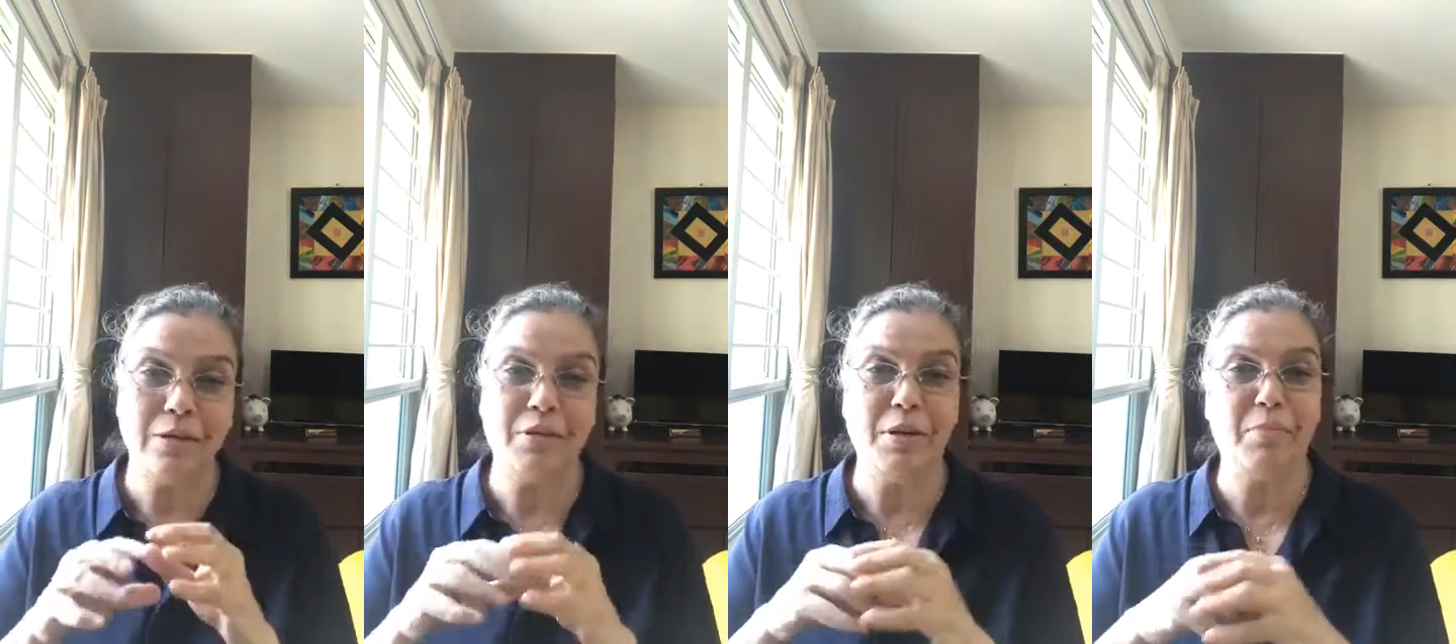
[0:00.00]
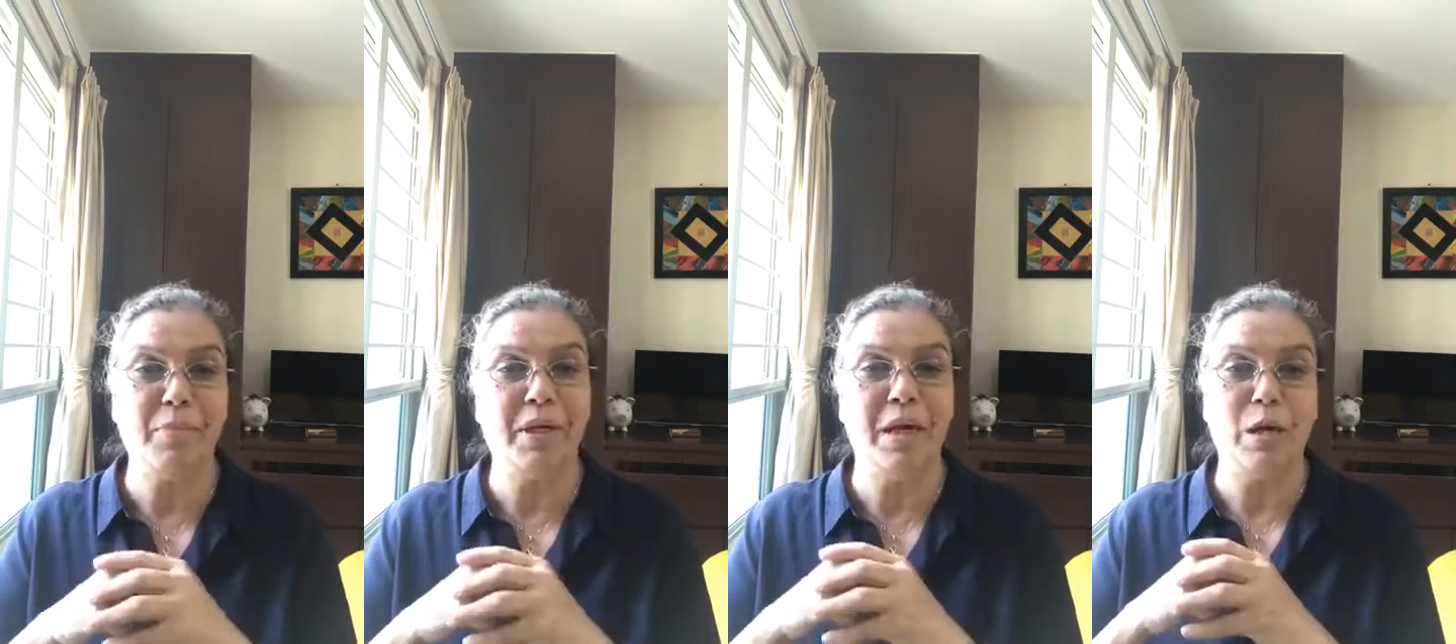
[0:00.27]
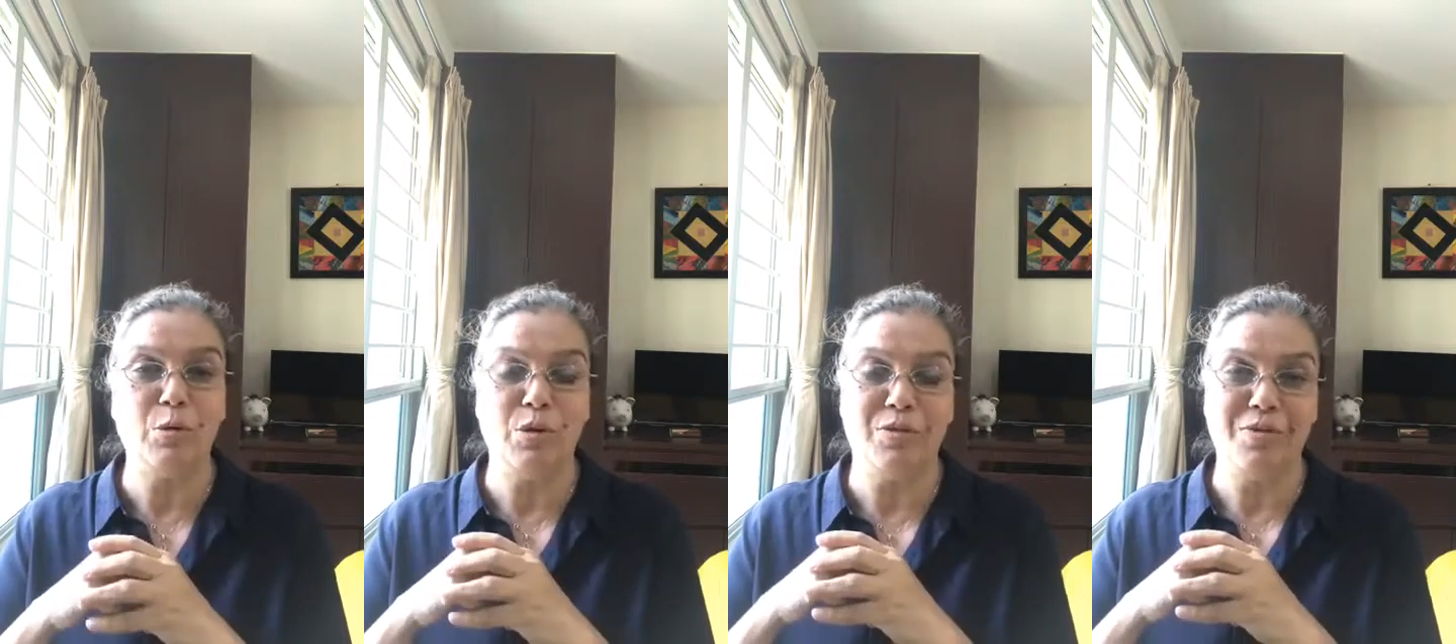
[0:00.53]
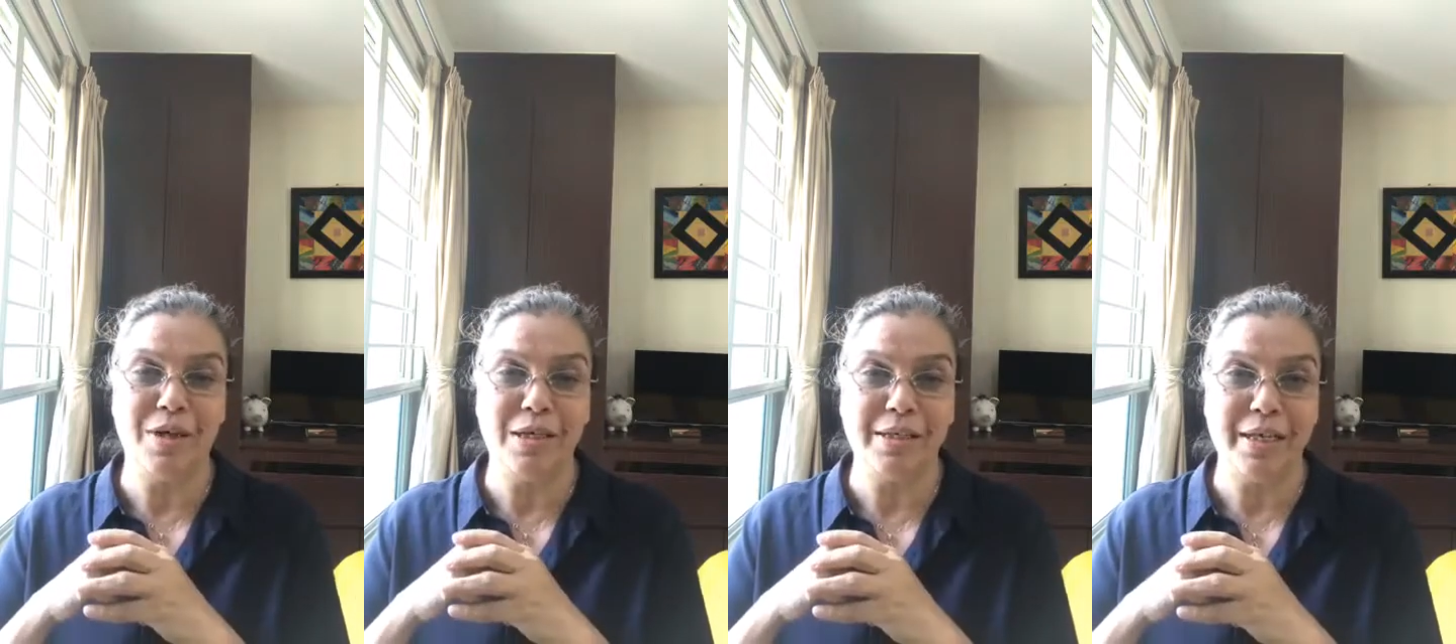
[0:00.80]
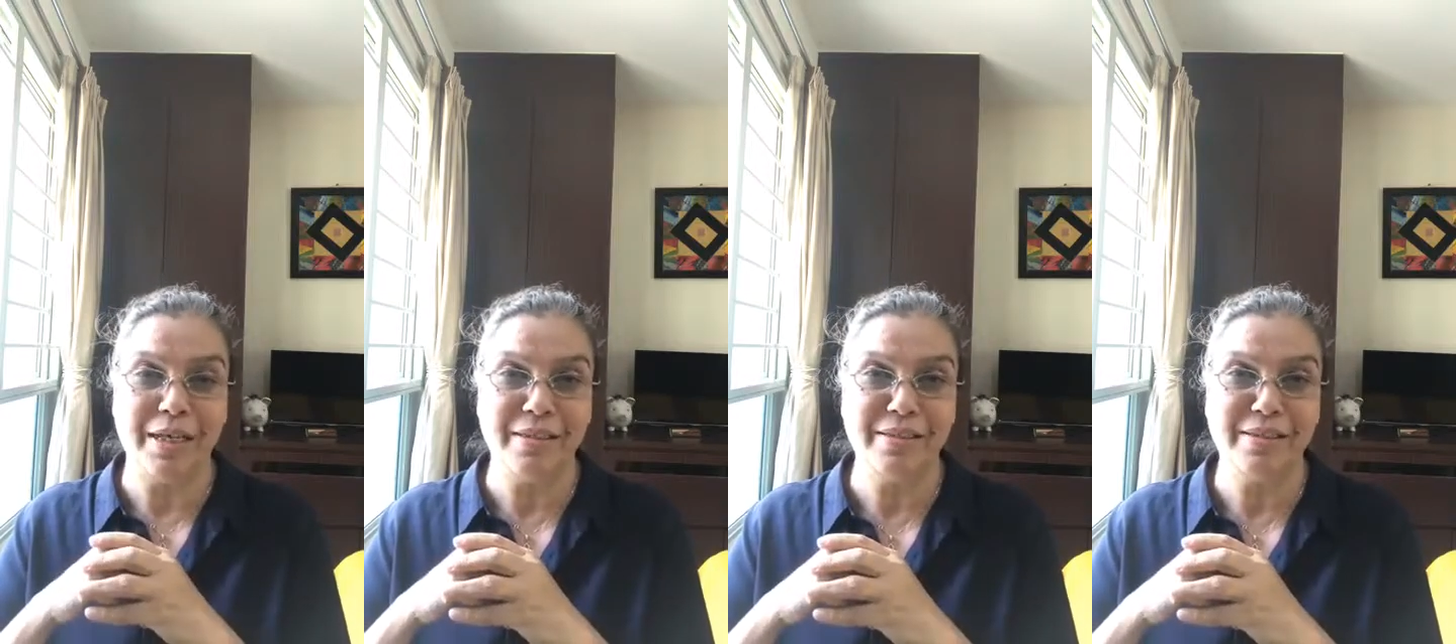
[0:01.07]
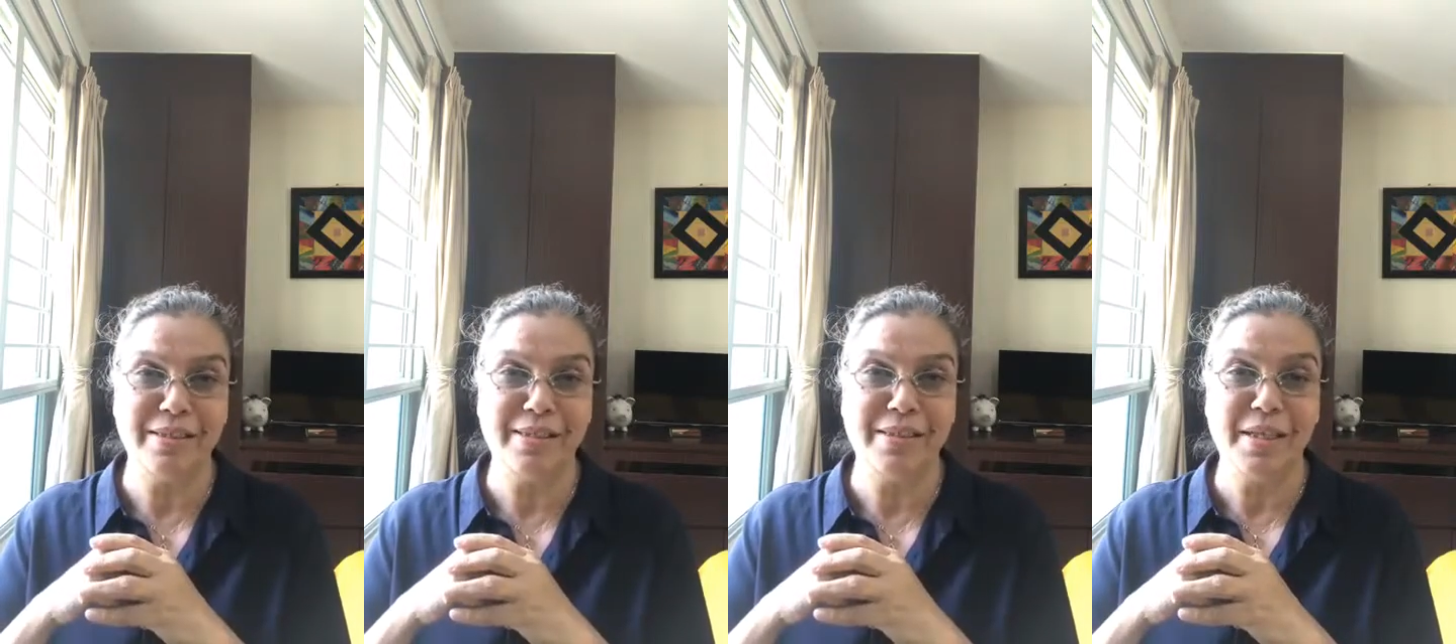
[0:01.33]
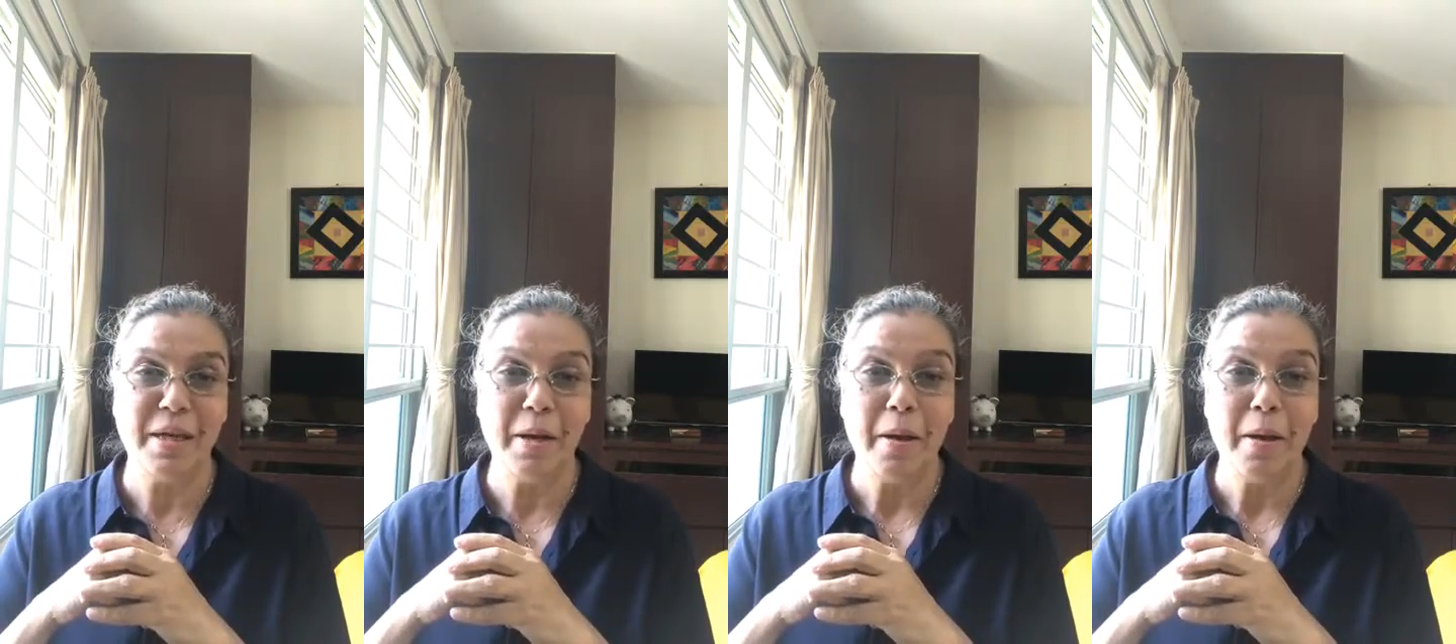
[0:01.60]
creeping out of our dens,